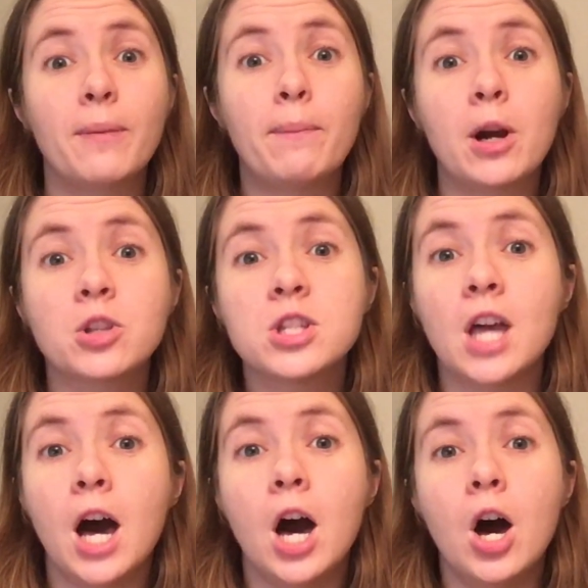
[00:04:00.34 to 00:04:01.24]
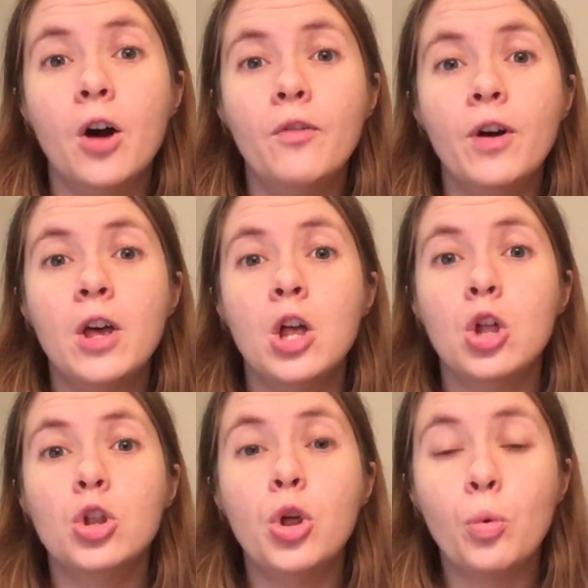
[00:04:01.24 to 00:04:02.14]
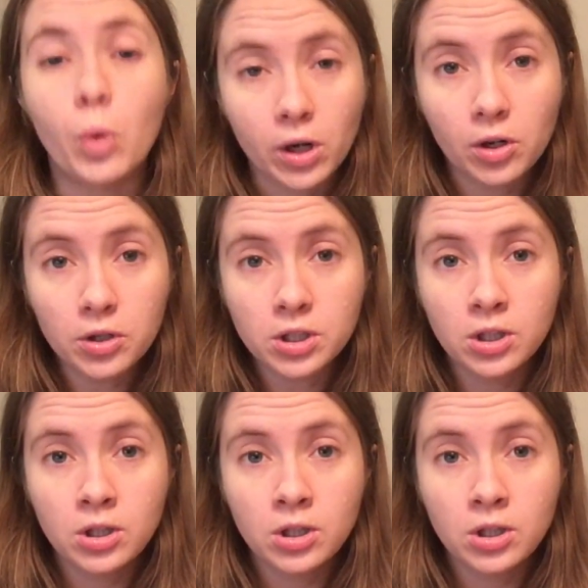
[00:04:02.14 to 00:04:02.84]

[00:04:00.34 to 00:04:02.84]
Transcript: parts of the world.